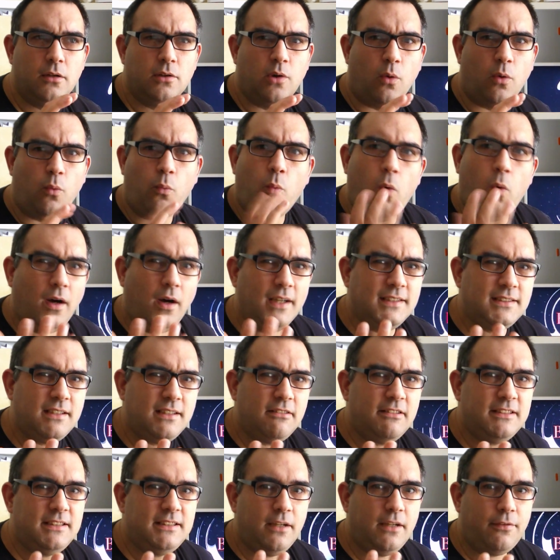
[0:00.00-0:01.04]
Why is
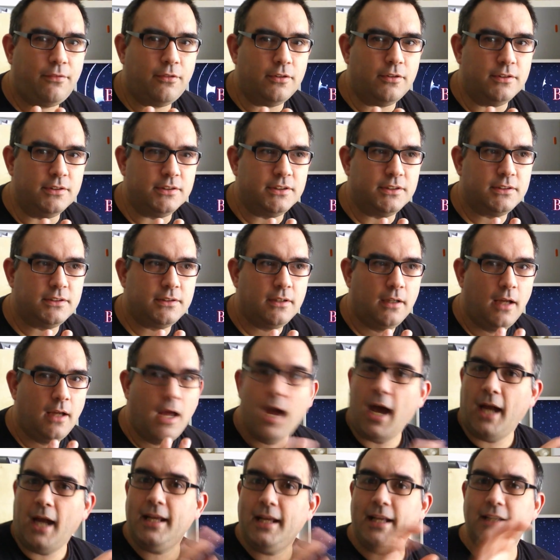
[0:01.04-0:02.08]
there a difference?
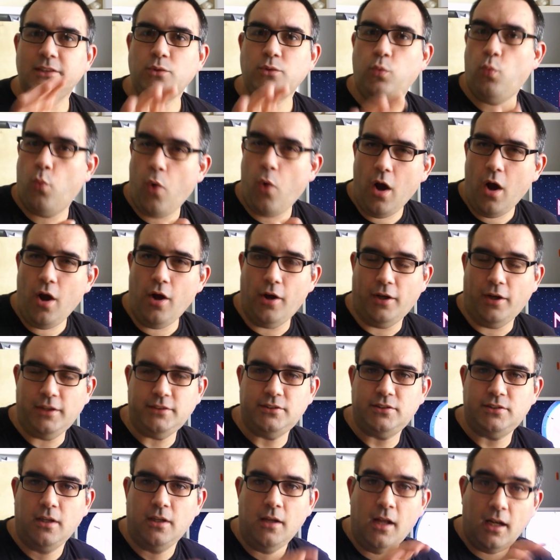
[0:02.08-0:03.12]
And it gets
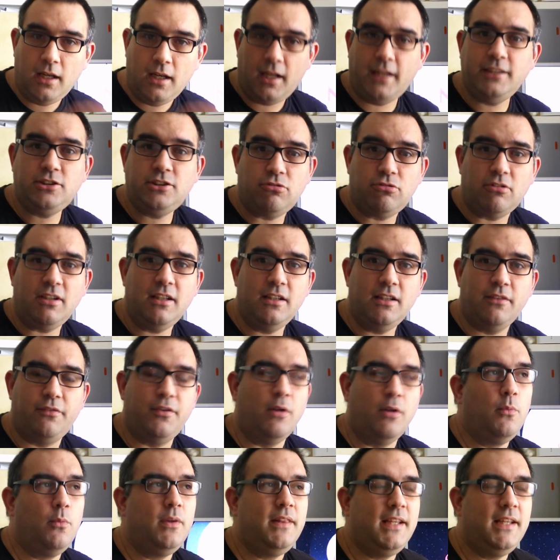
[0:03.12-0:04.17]
worse. Later on in the
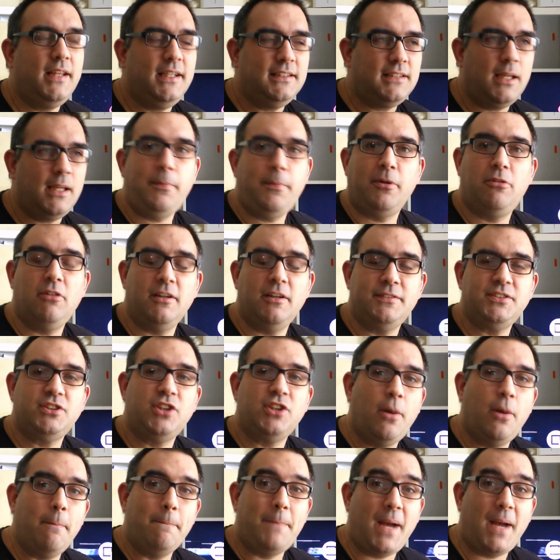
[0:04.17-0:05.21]
film, when these hippogriffs
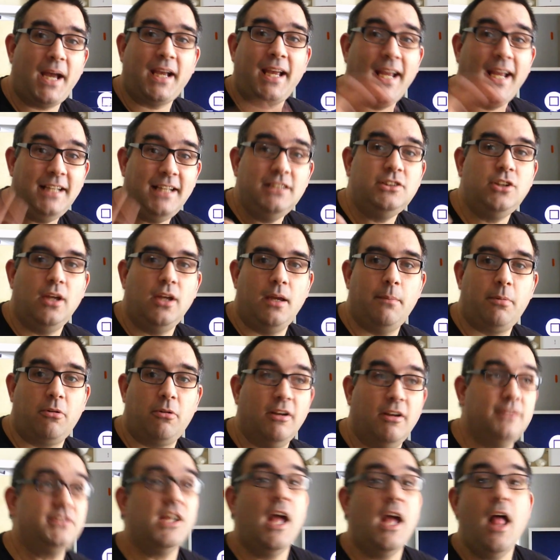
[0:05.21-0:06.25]
turn back into
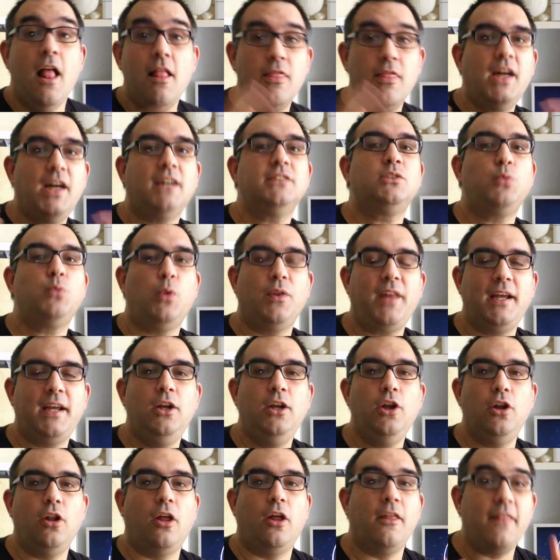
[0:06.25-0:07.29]
hippogriffs, that's what they
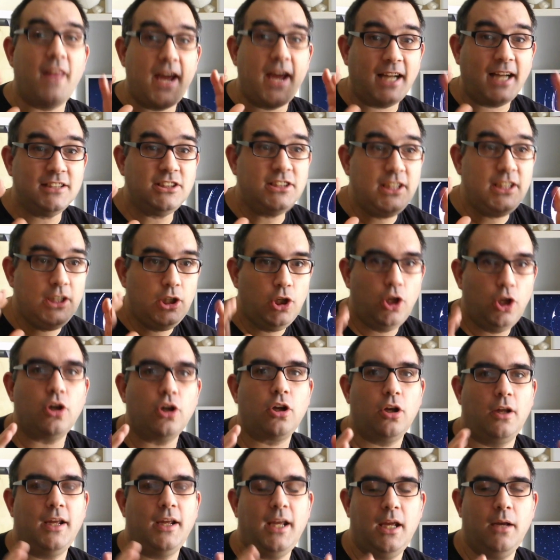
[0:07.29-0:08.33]
look like. They actually look
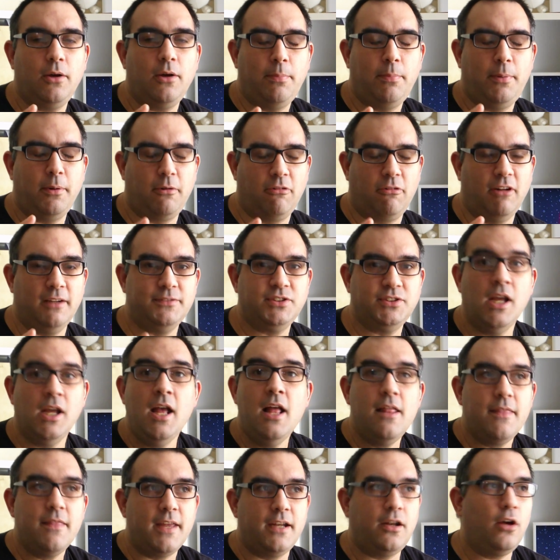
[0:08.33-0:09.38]
like hippogriffs.
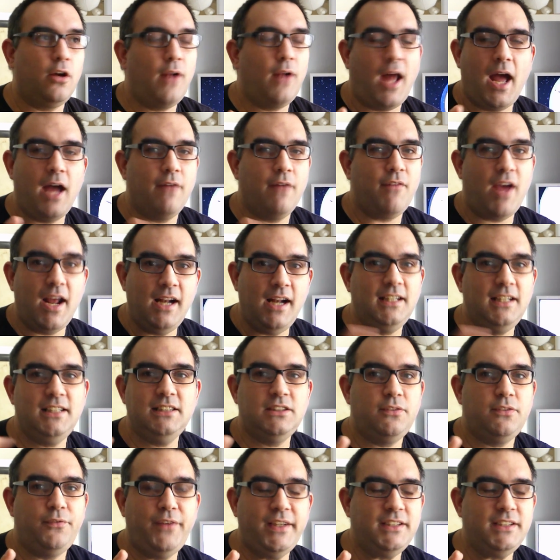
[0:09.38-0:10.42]
They don't have any of these
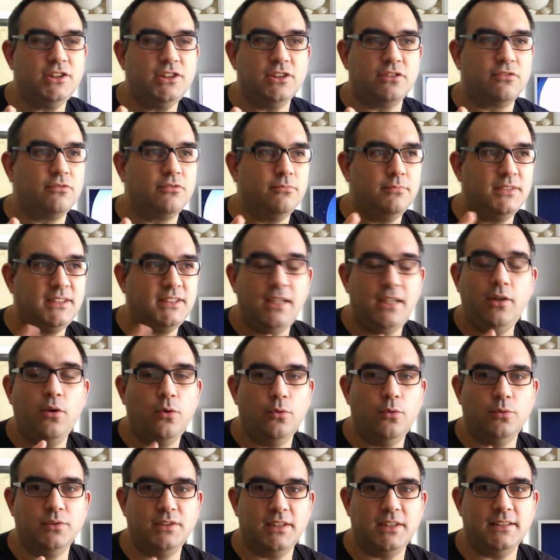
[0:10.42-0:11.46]
features from the
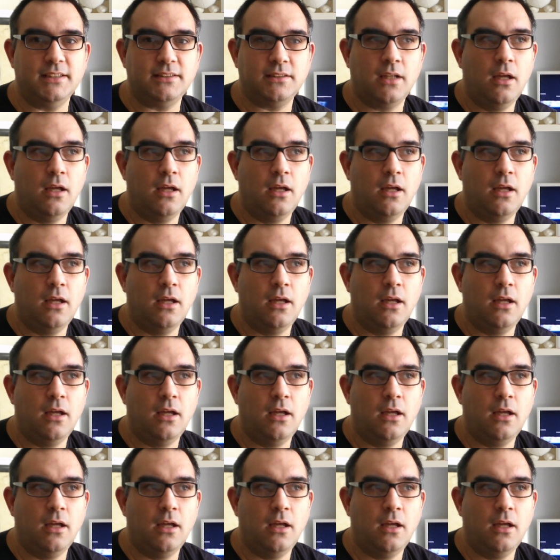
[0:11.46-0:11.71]
seahorses.